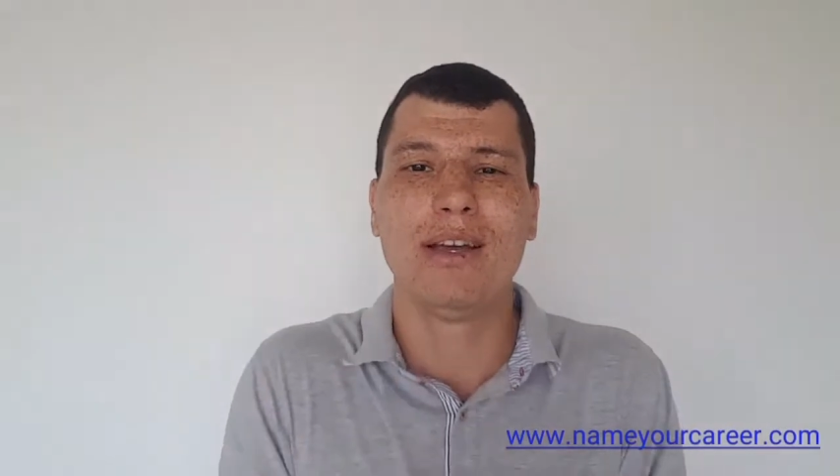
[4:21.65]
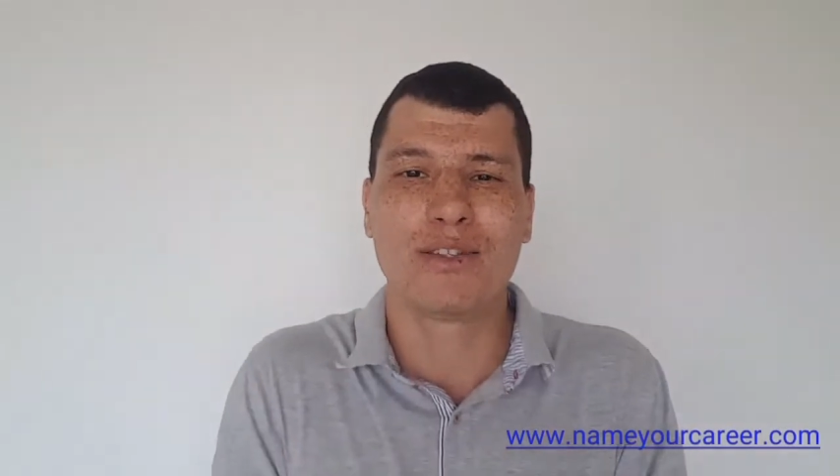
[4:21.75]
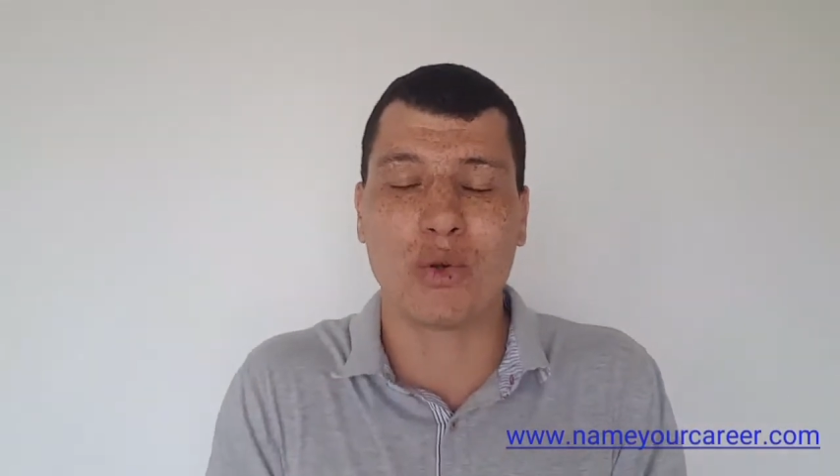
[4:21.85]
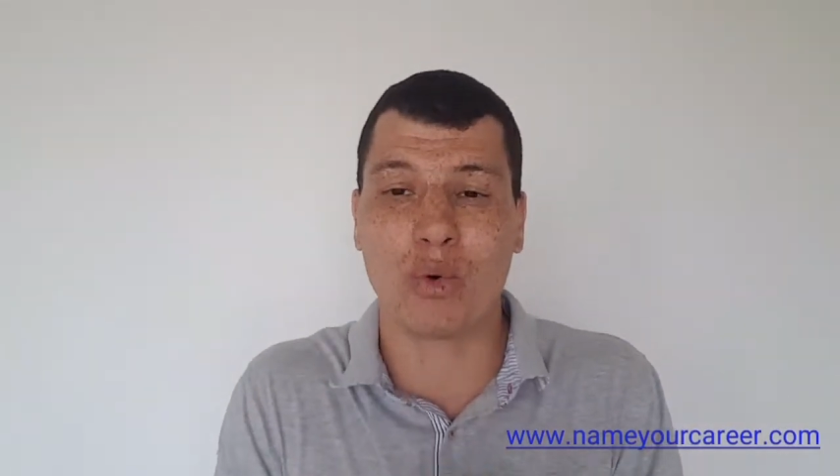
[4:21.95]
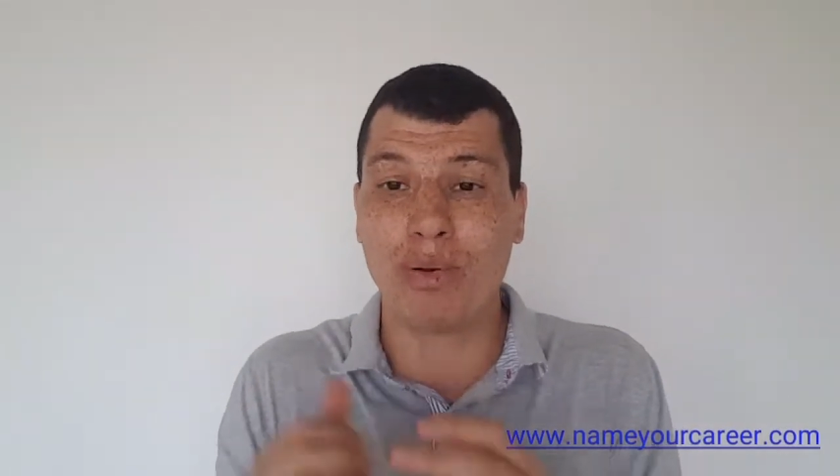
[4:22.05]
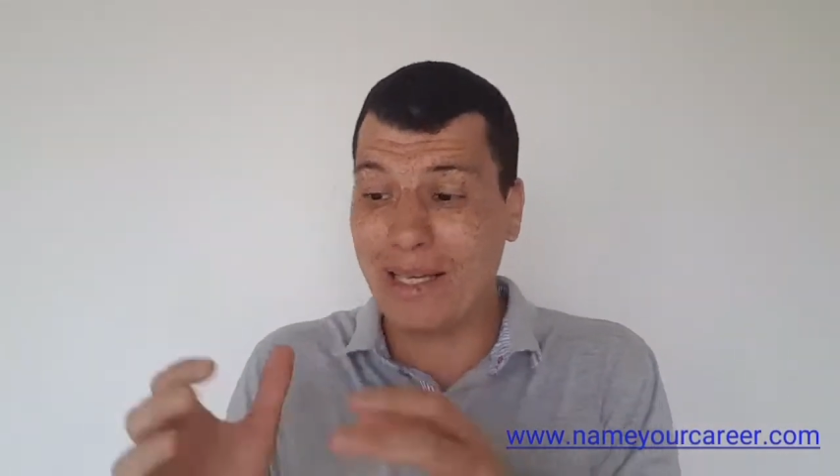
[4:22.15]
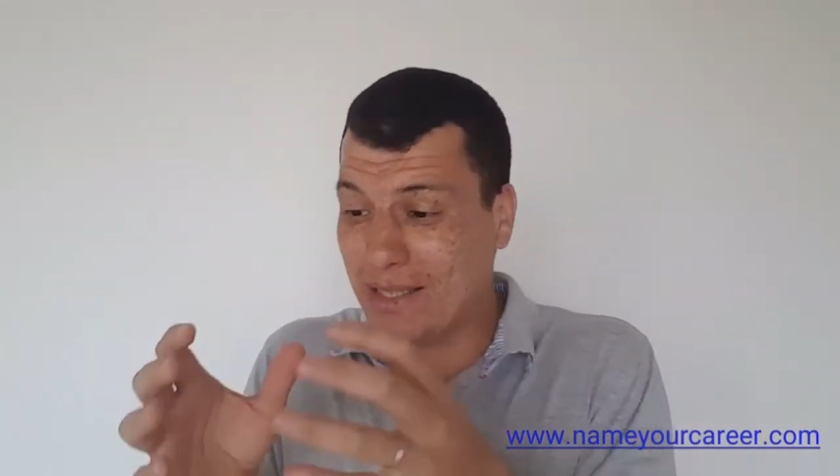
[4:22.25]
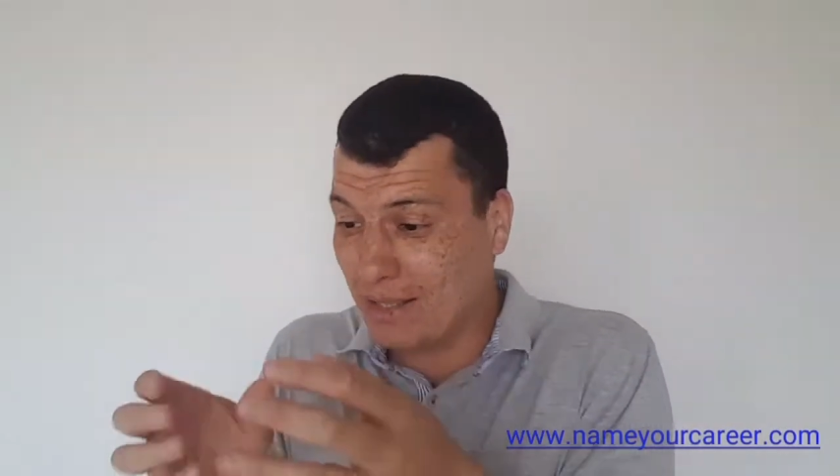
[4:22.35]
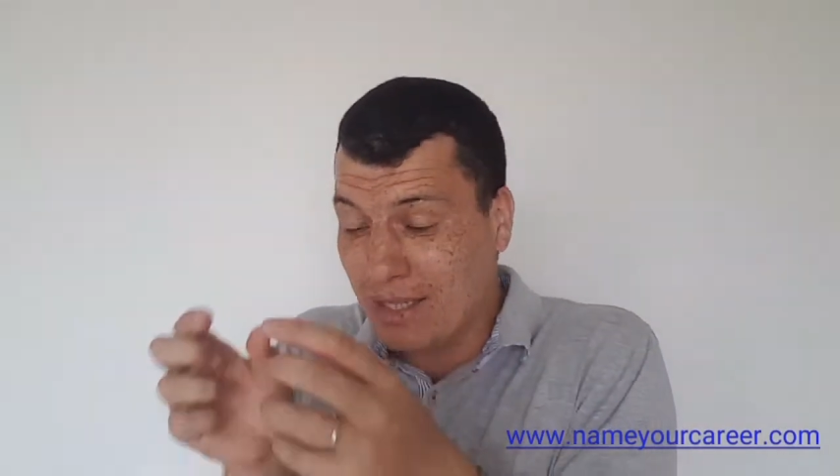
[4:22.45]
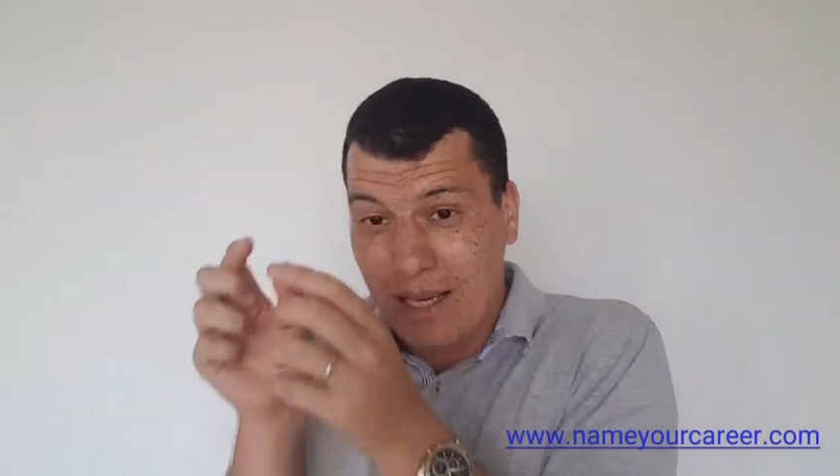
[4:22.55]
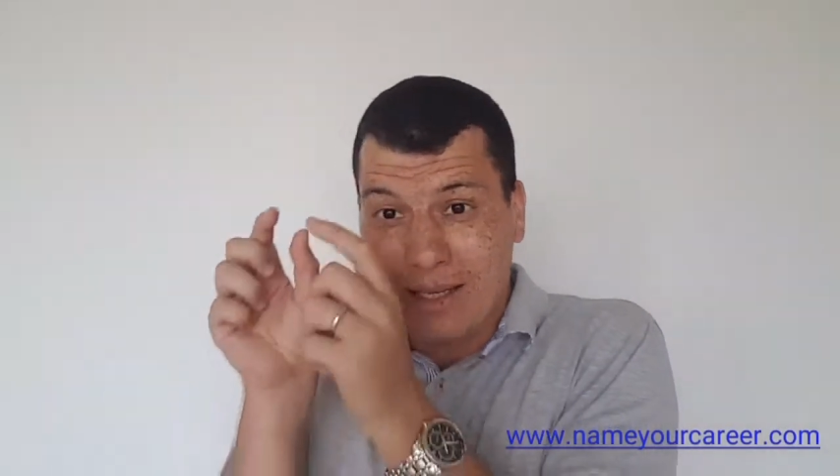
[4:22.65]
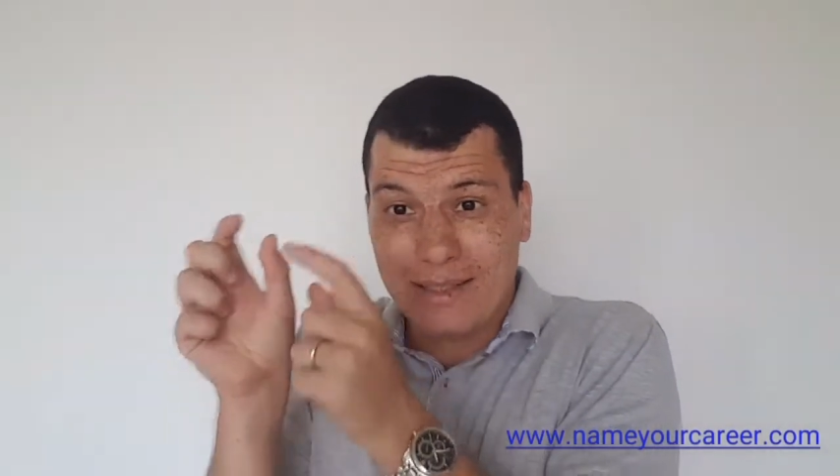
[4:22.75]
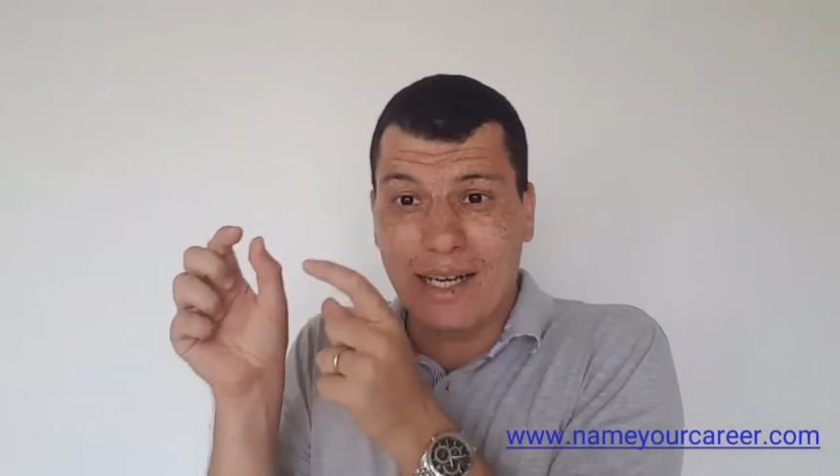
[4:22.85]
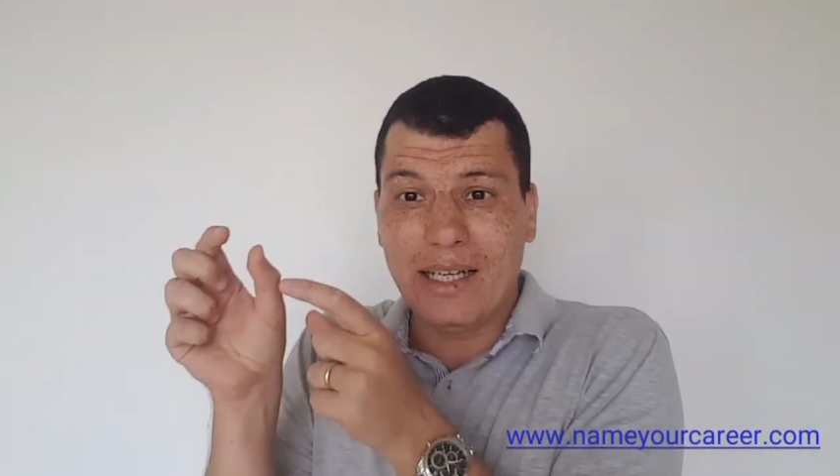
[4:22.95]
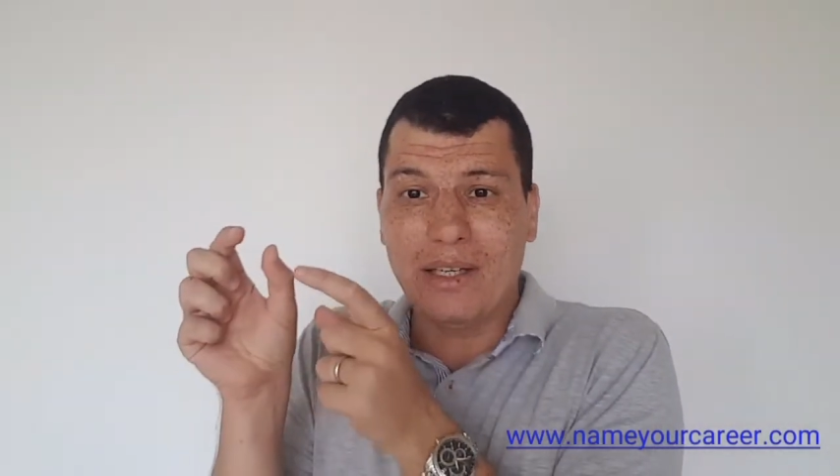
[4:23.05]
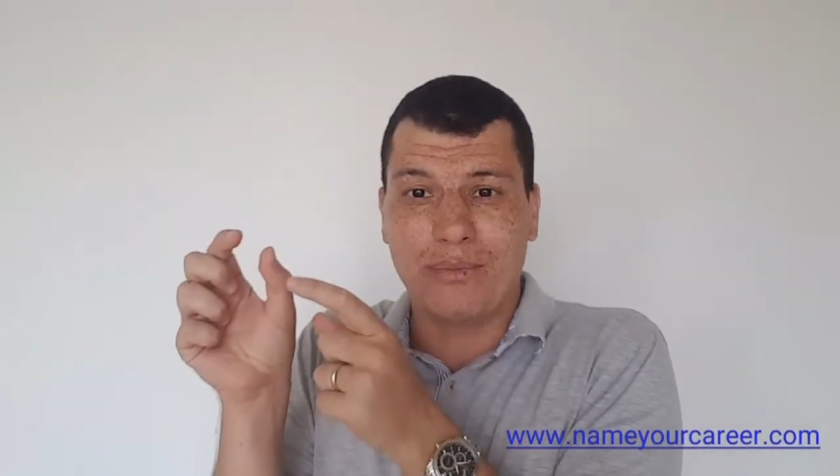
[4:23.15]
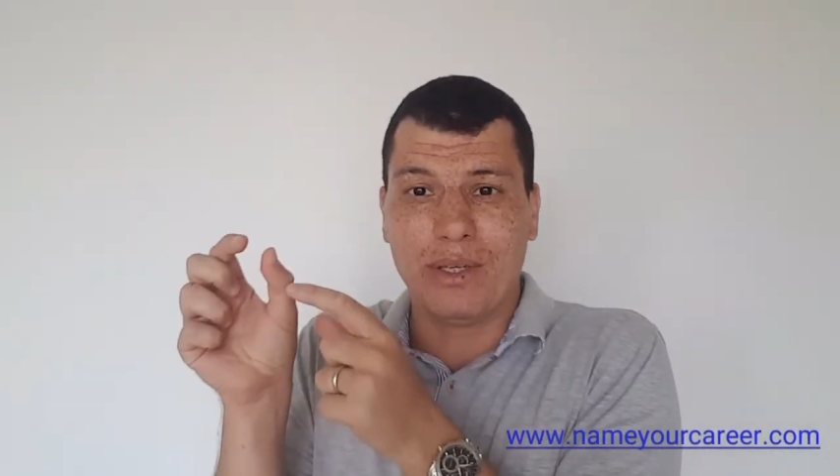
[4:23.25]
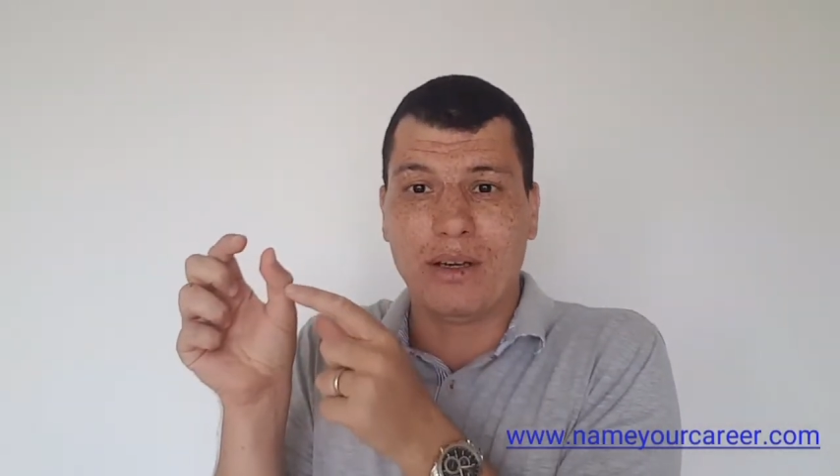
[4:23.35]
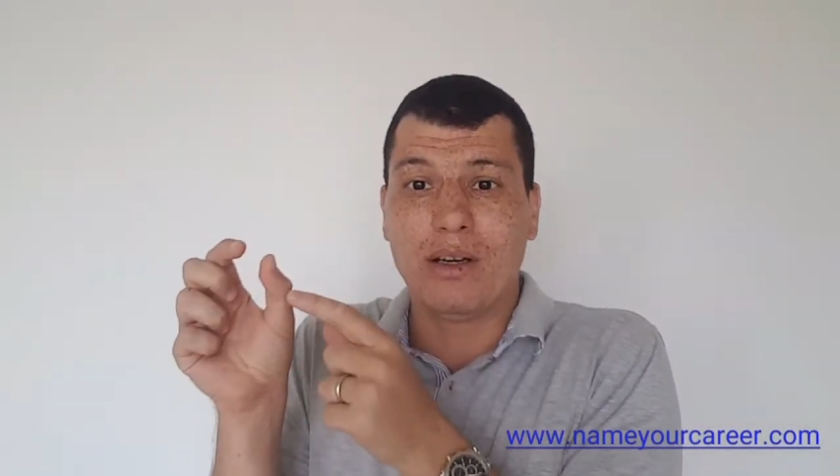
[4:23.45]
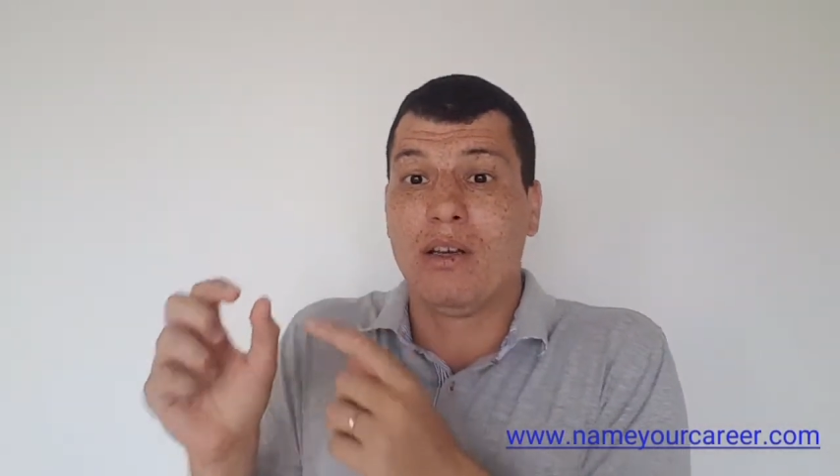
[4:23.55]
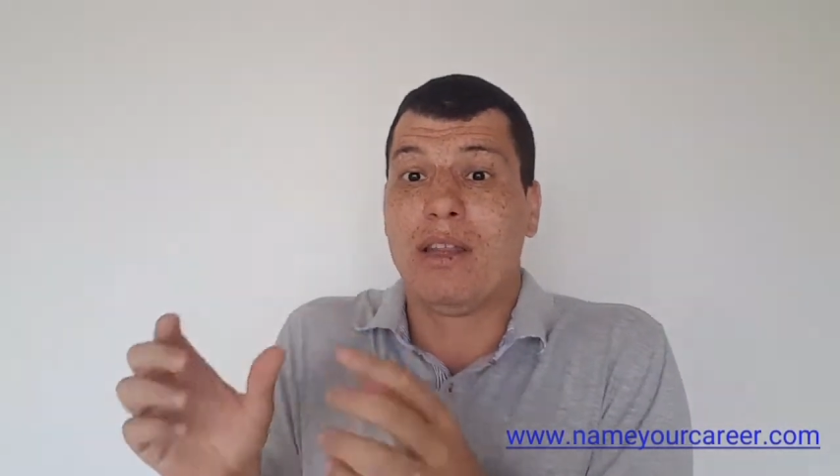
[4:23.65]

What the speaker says: So replace this tiny fear